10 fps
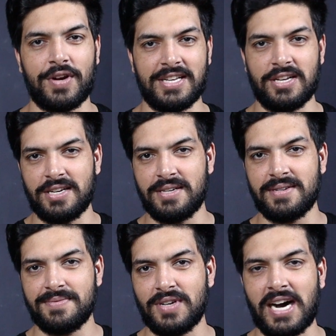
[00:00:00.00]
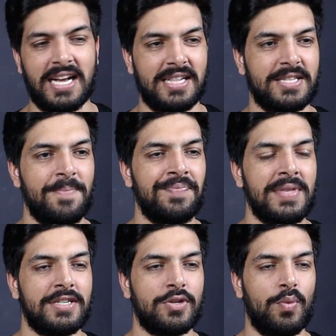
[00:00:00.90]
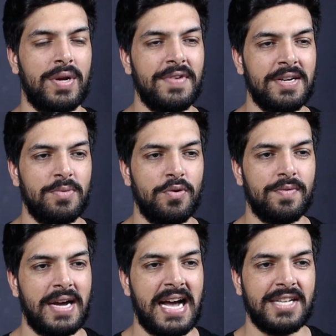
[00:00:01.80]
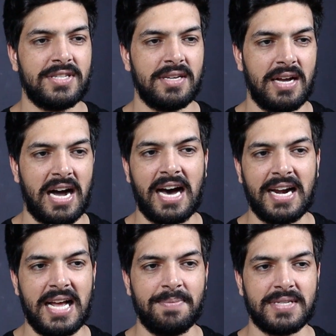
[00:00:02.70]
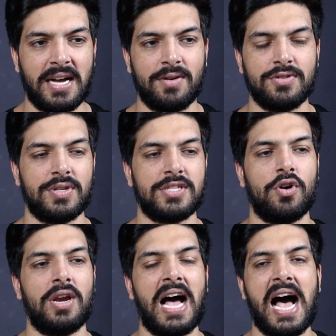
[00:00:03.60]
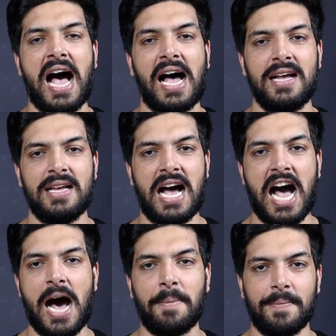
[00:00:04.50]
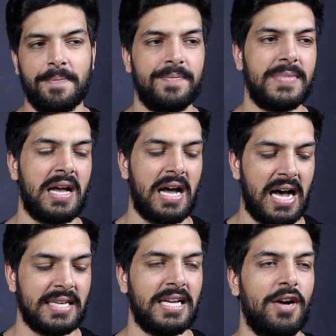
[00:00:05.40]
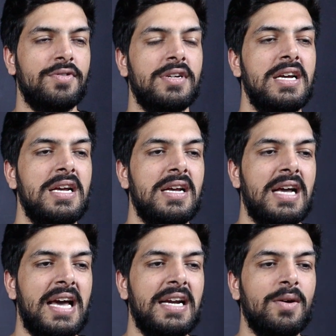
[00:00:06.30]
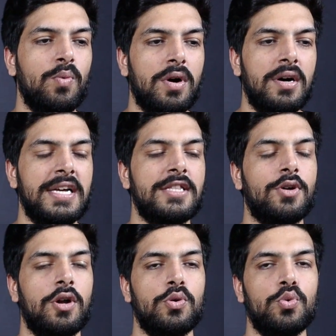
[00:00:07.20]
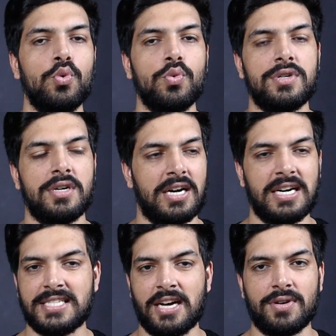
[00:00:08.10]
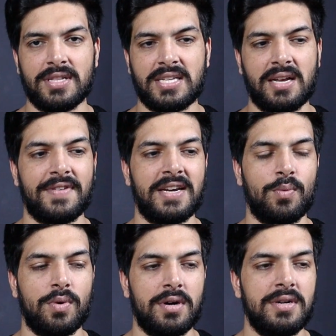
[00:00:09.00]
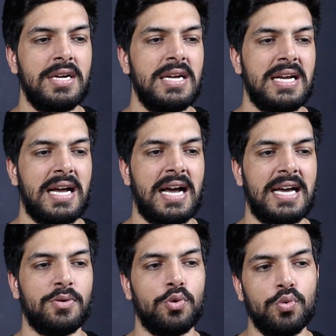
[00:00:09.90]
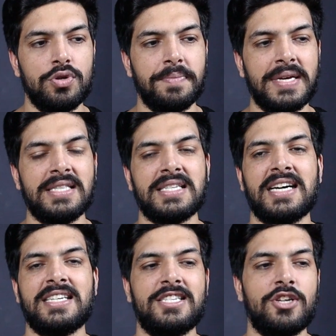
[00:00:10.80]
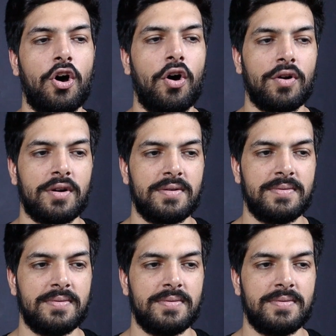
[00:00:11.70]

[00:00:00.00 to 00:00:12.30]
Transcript: in IELTS. So when we remove H, RM sound, so it's called ha, ham, ha sound. And in a word, it's called Hund, ha sound itself in a word. And Hund means a dog.